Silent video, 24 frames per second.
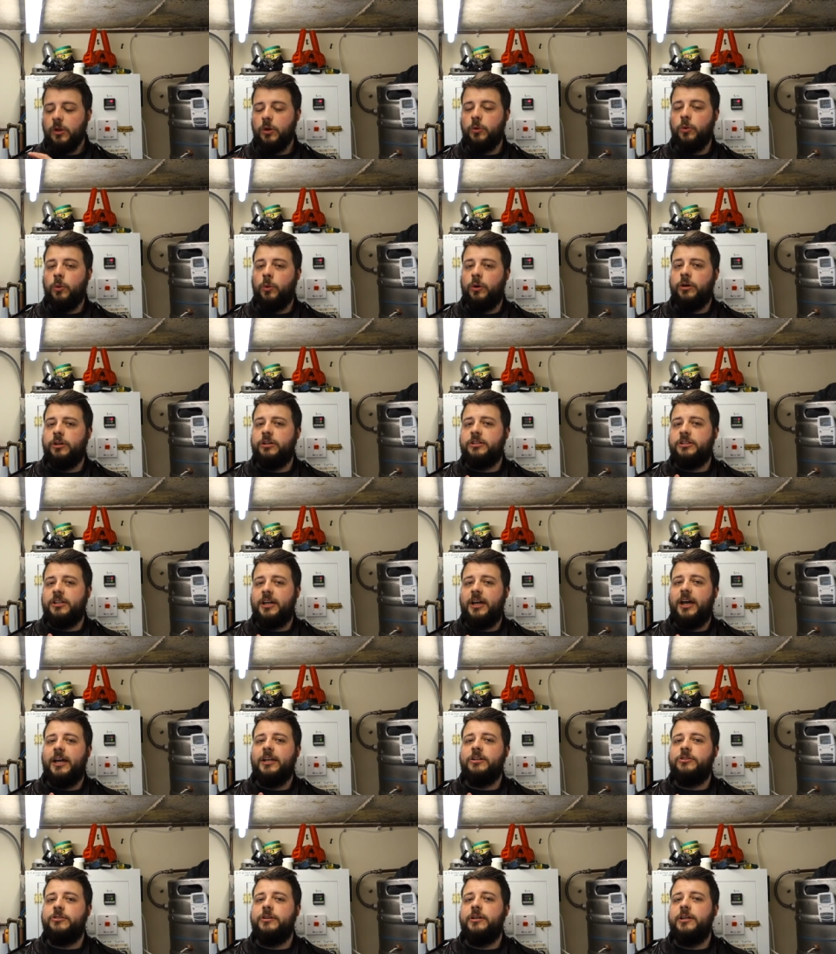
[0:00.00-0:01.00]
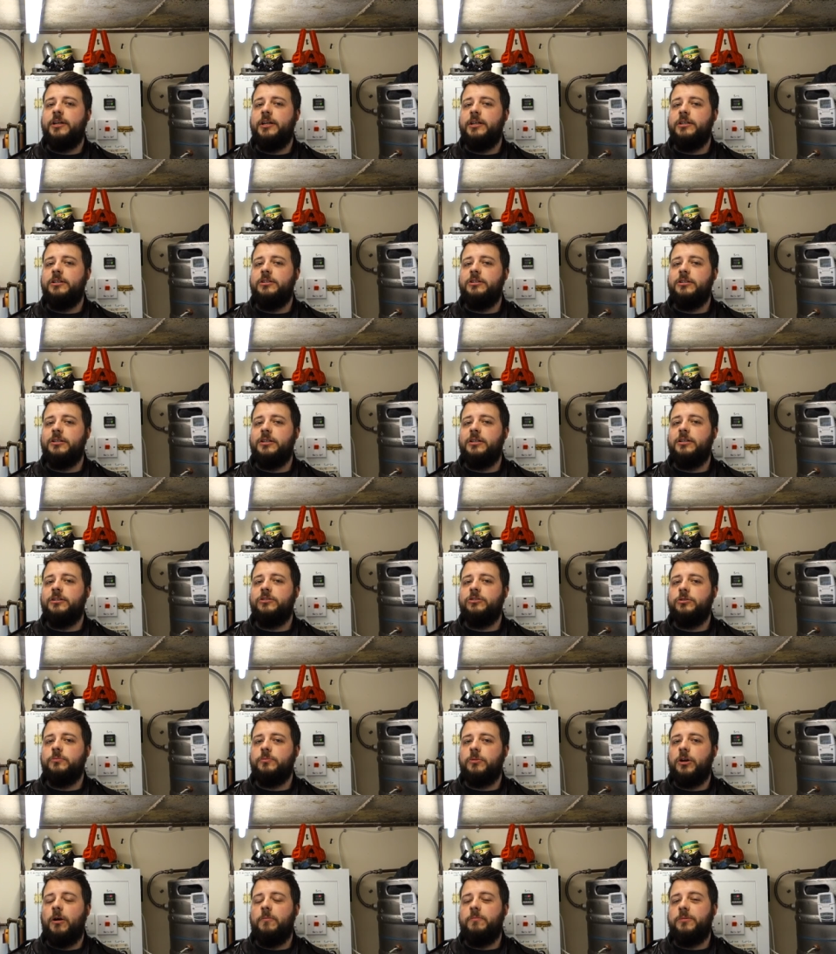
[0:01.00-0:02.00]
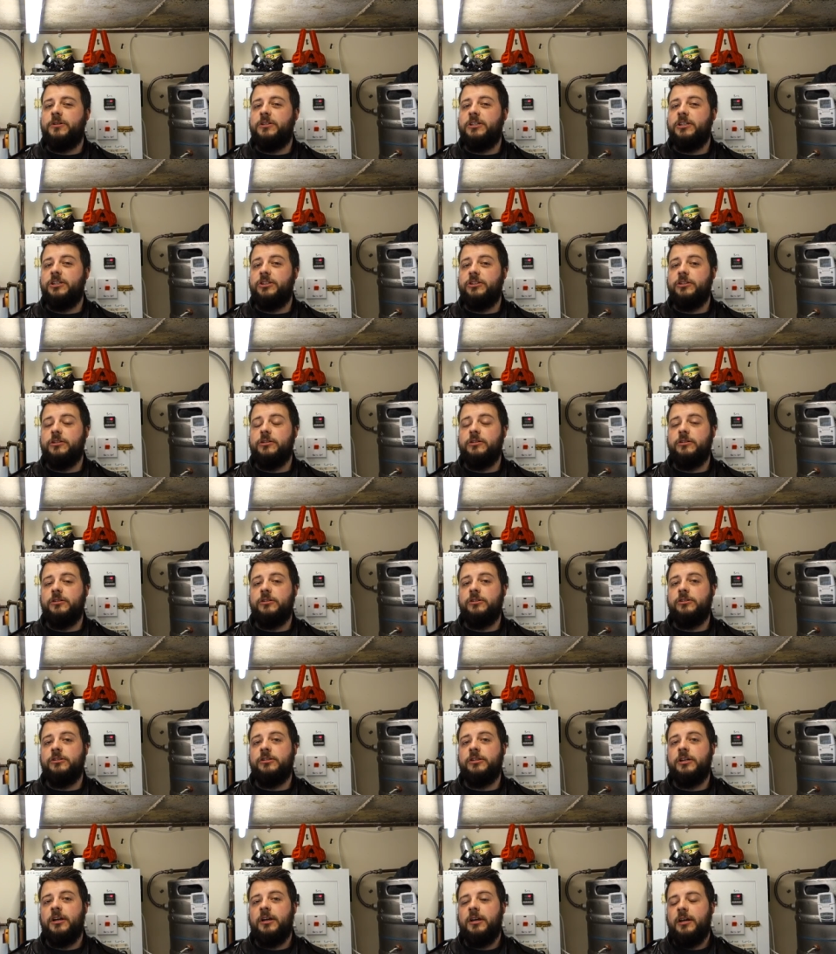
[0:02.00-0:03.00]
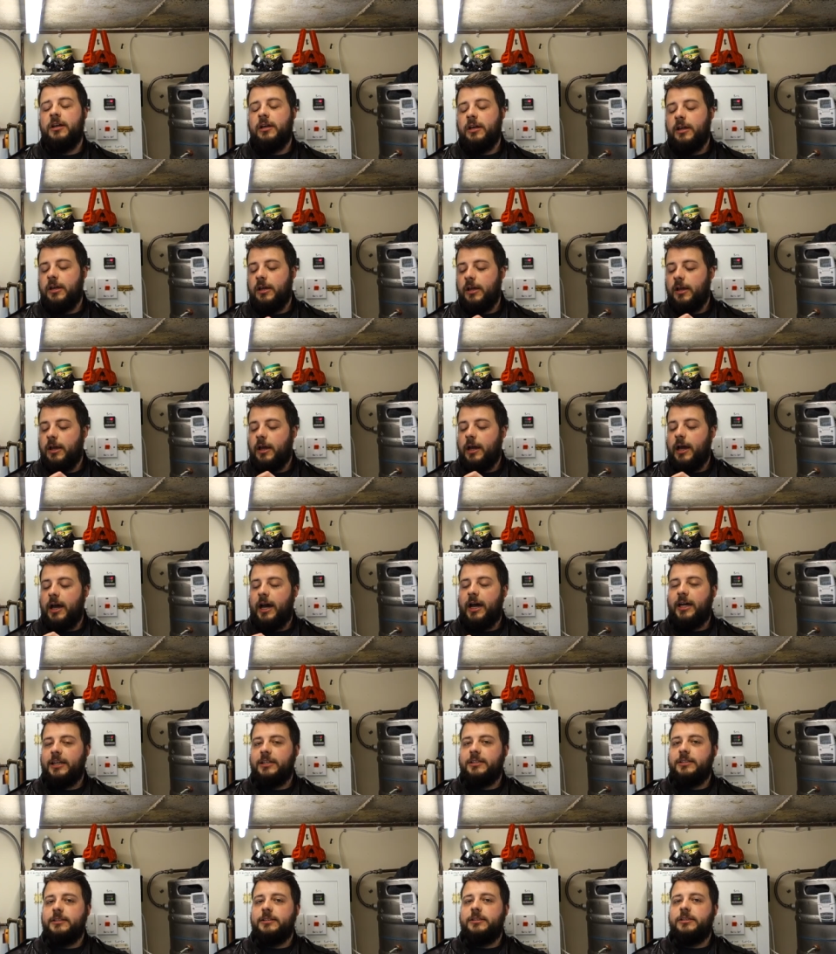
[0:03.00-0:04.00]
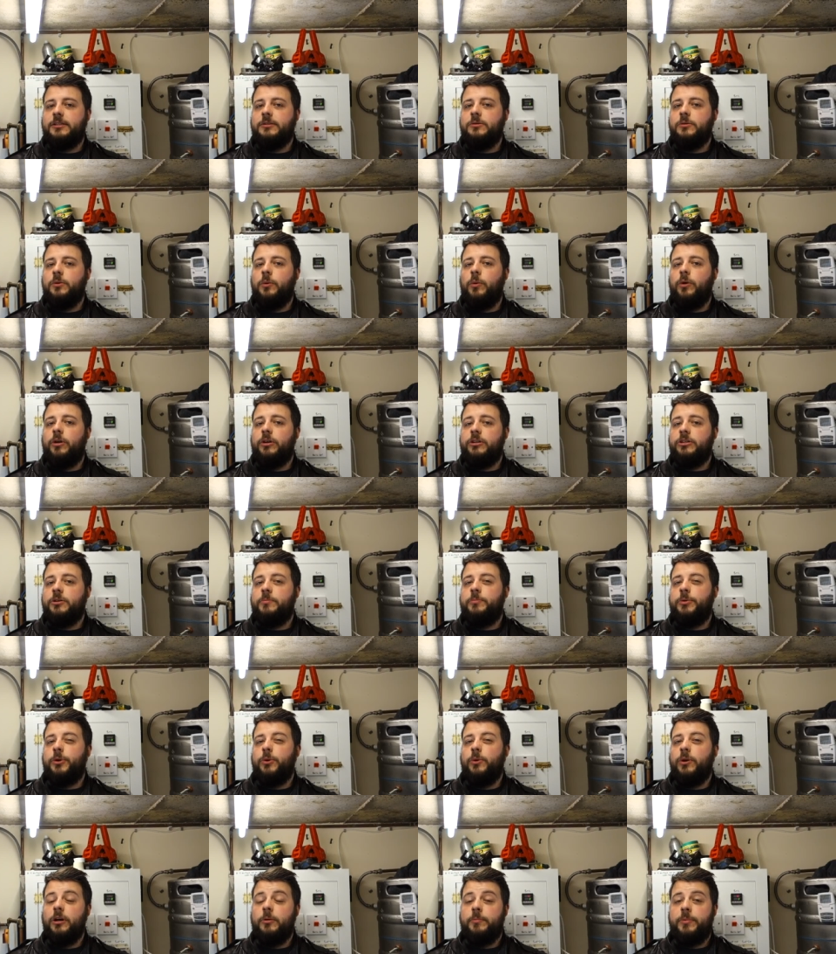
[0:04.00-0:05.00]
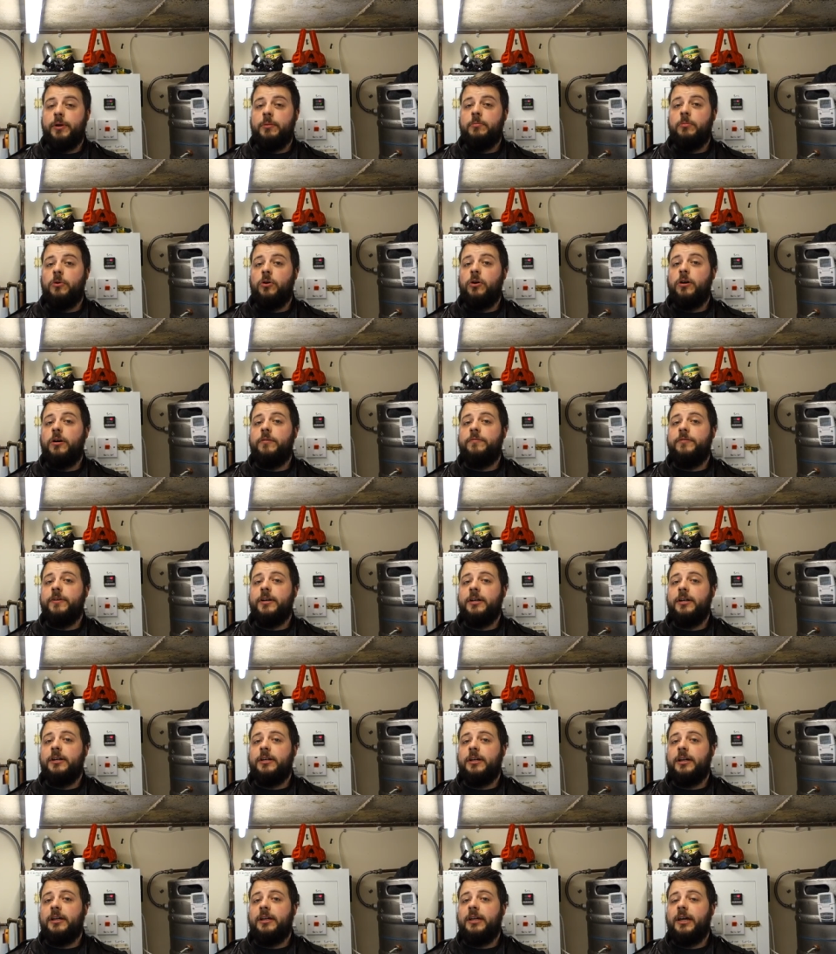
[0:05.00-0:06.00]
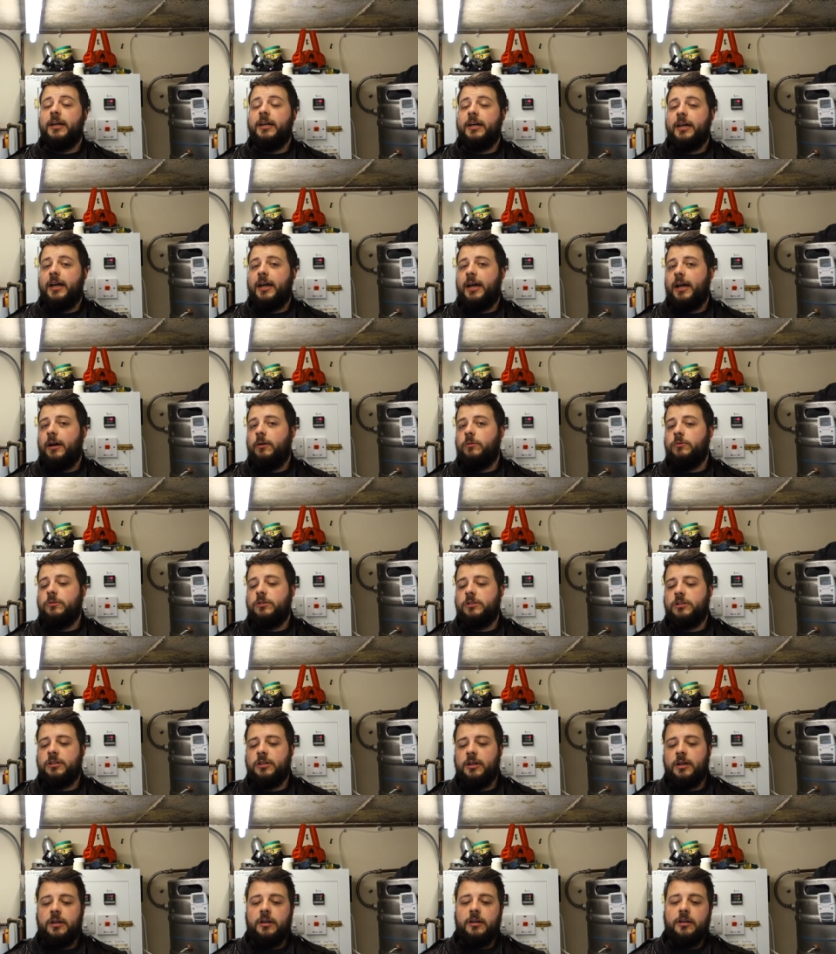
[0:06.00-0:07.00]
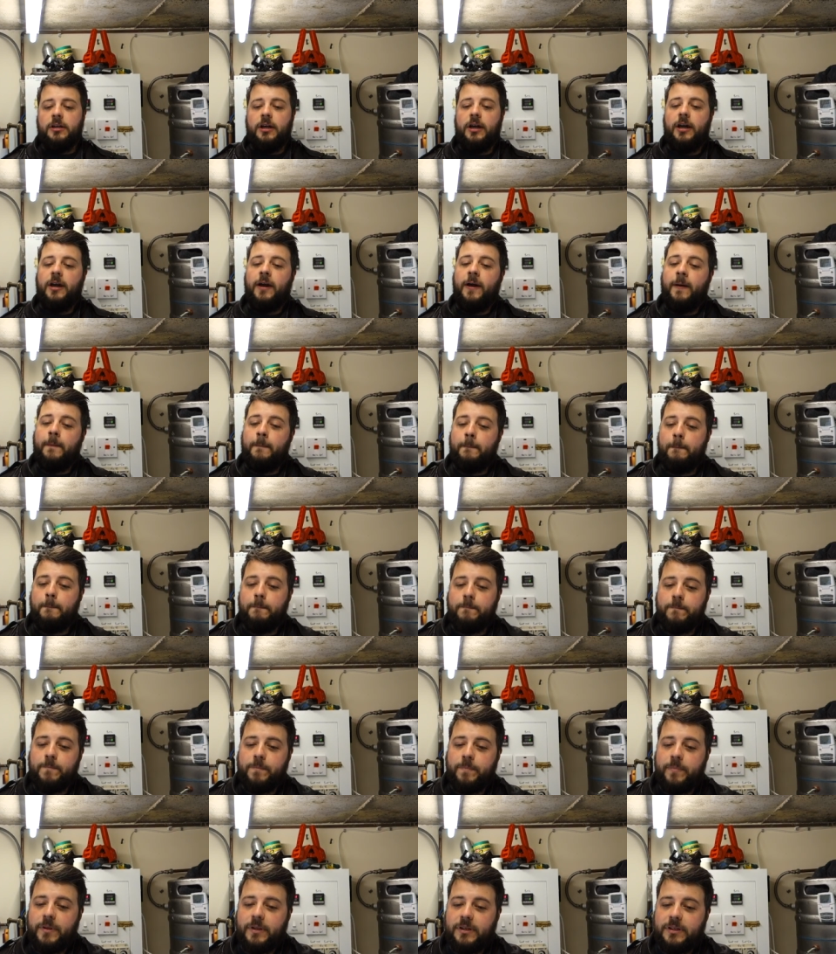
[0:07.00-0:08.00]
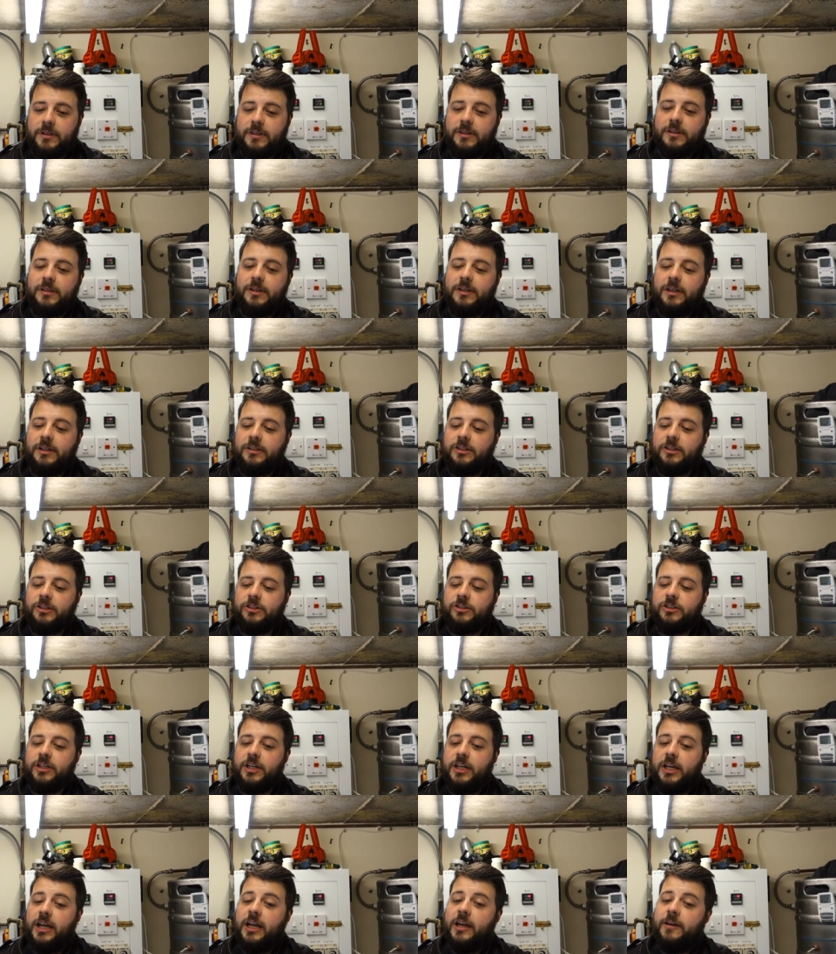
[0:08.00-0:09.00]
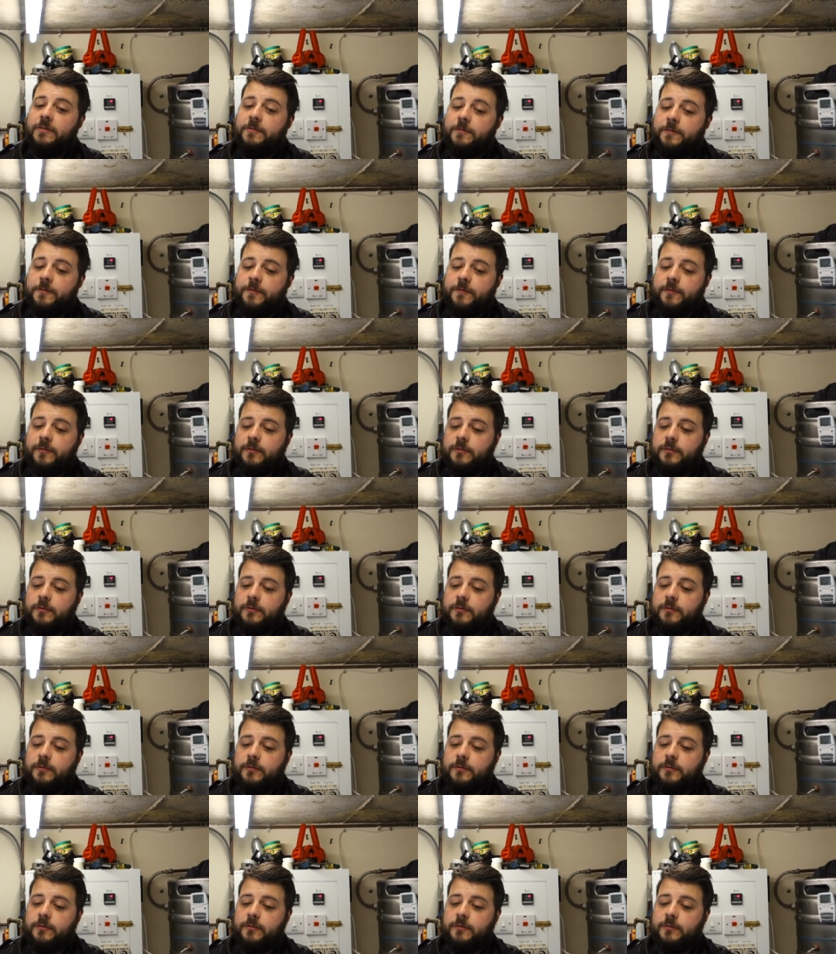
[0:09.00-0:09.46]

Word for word: We wanted to enter it into some competitions, and we wanted to brew a little bit more of it and get it out um, to see if